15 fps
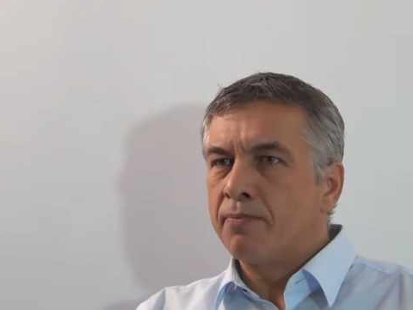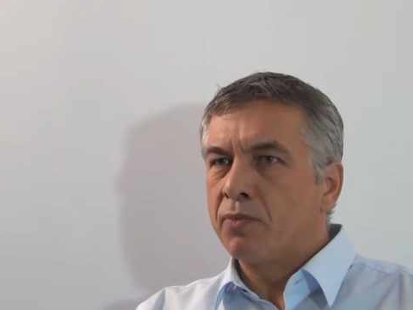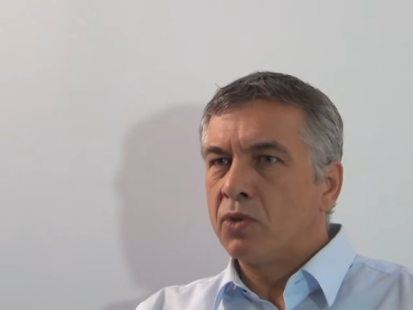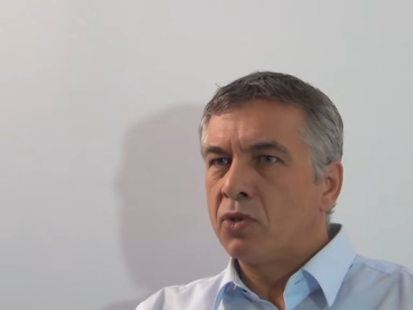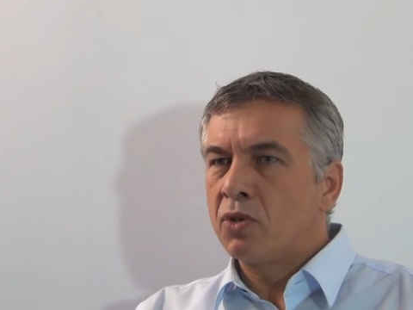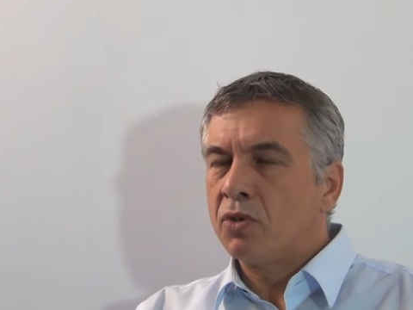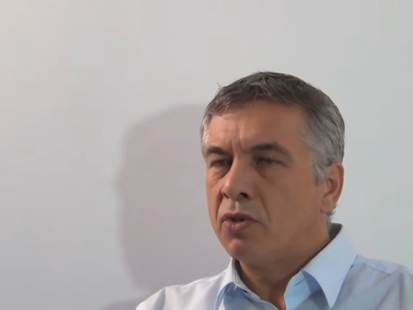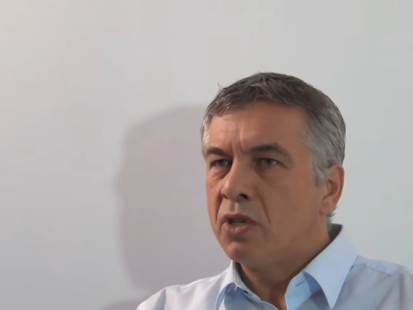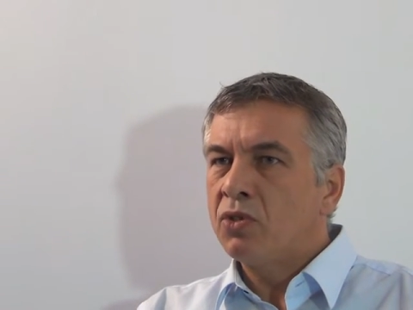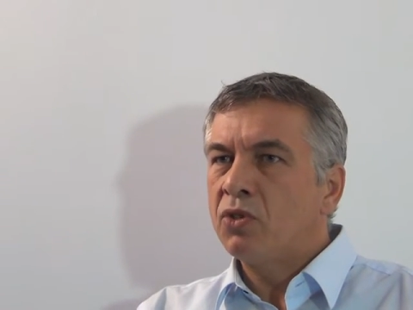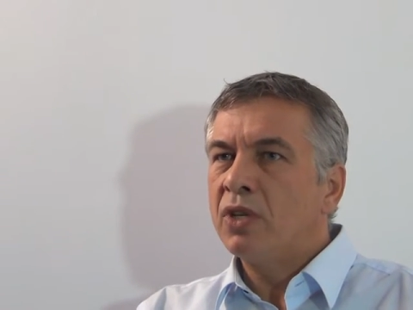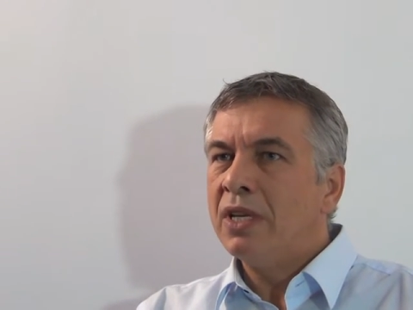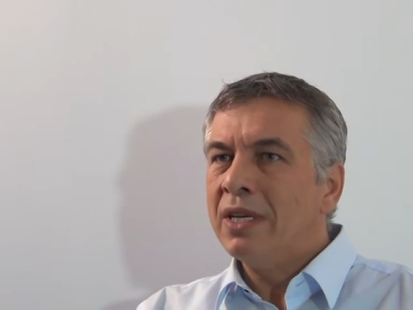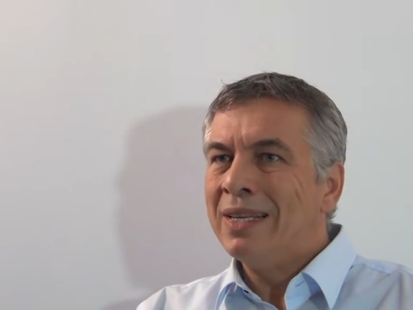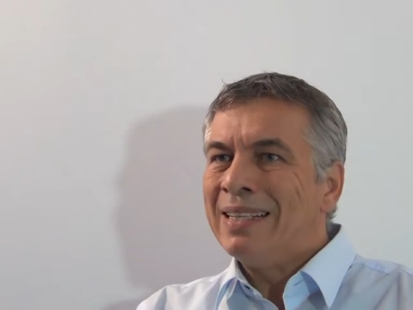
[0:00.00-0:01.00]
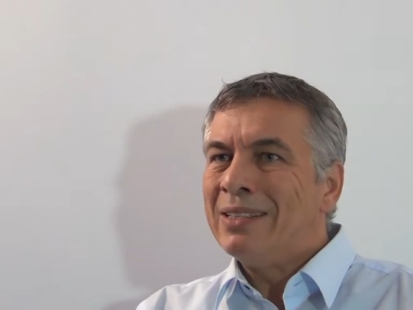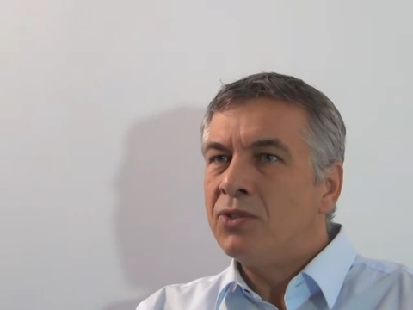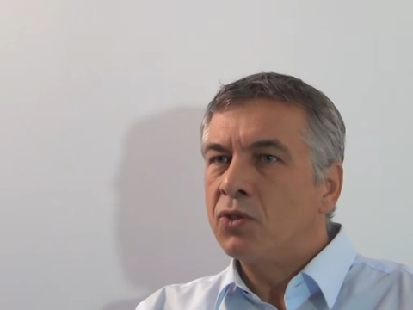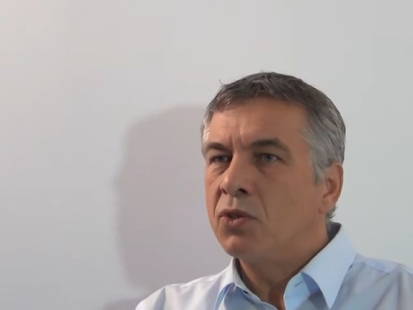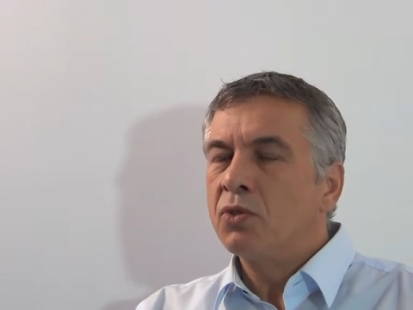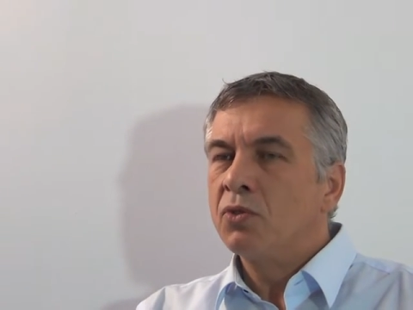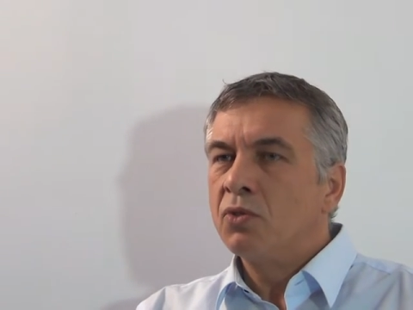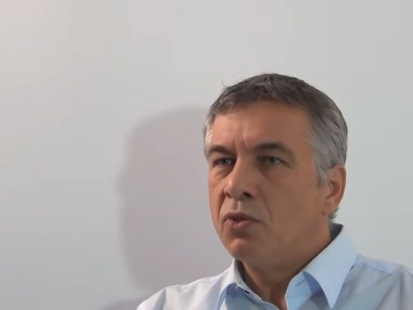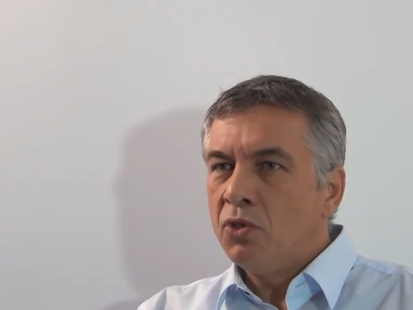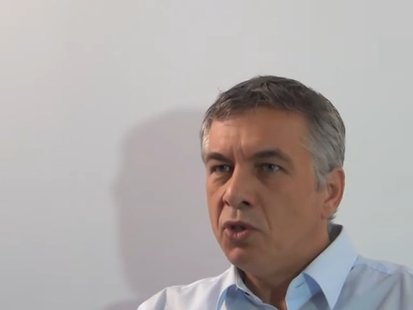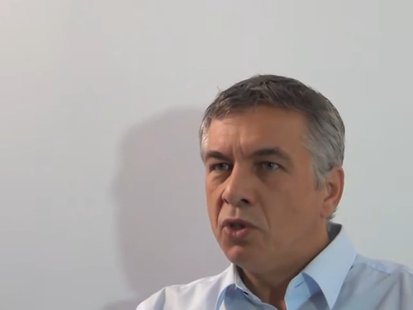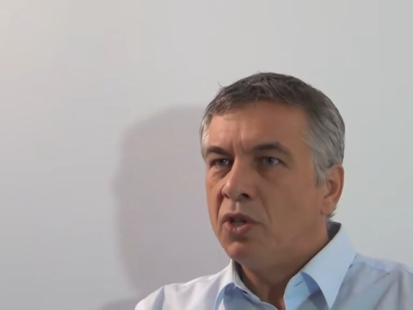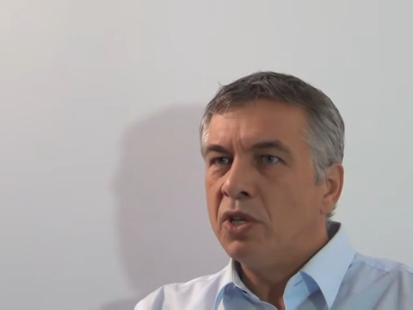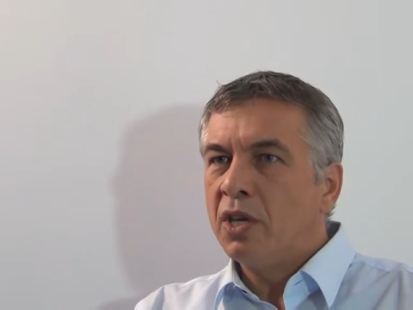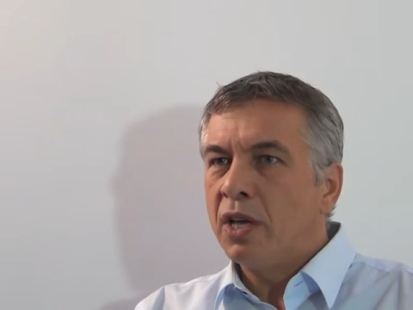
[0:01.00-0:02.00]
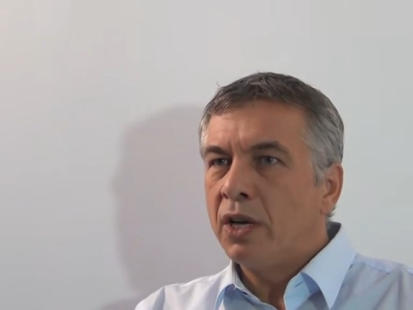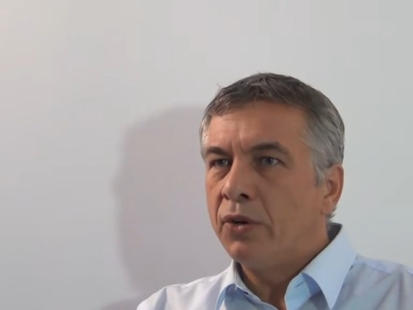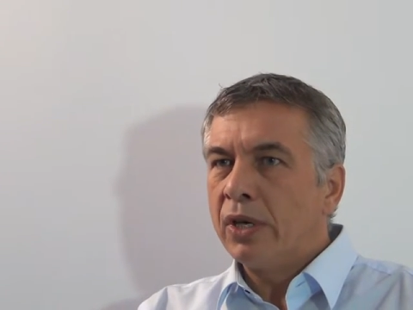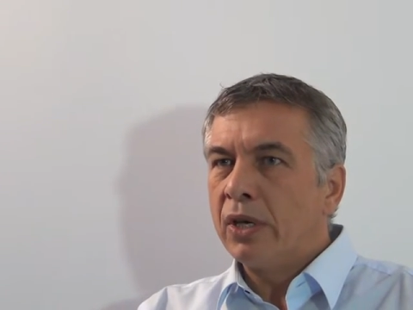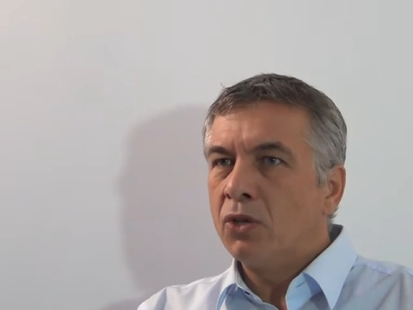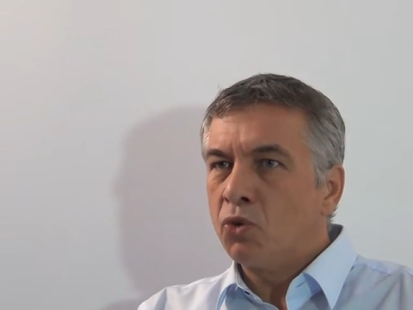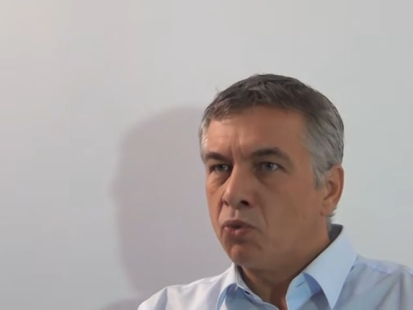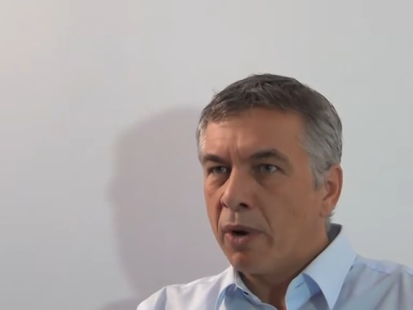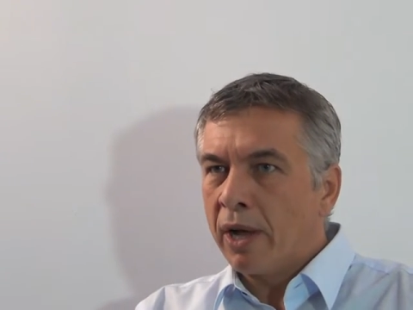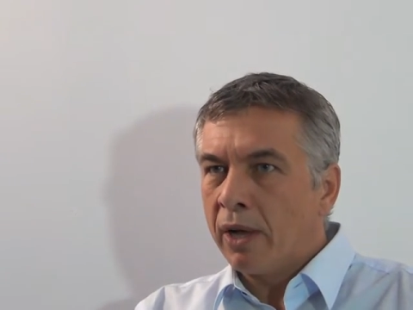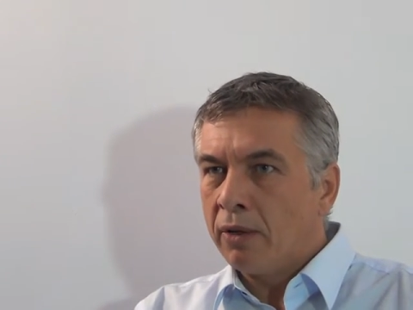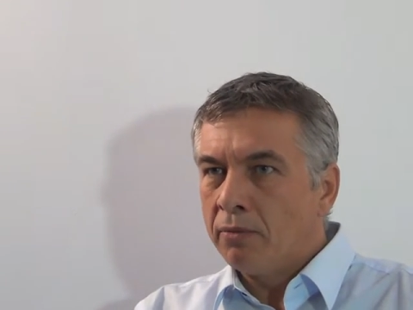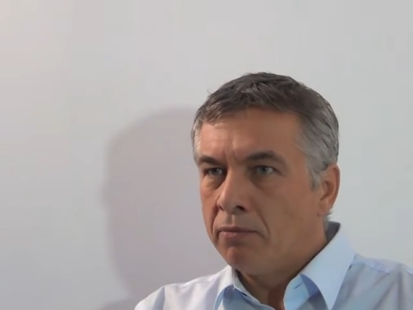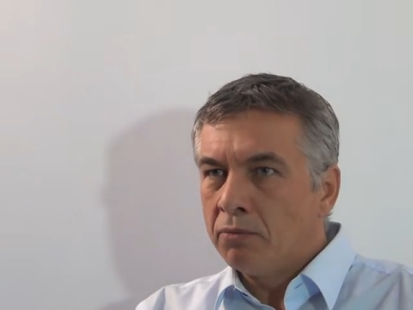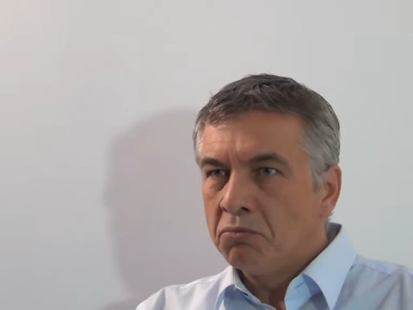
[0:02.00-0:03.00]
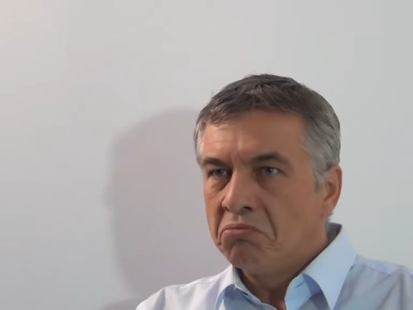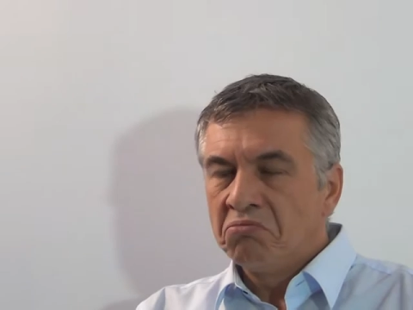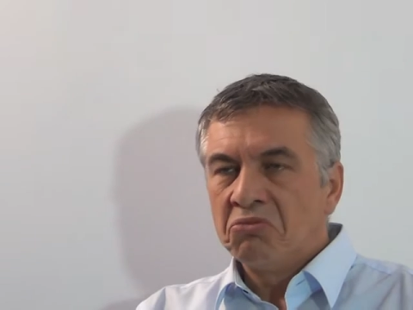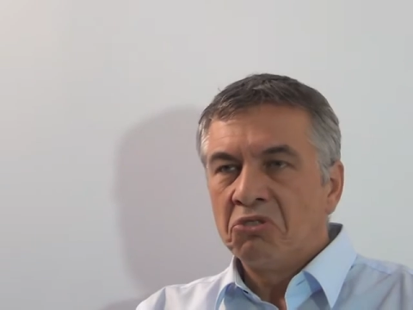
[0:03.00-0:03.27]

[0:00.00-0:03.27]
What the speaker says: So this is urticaria as well.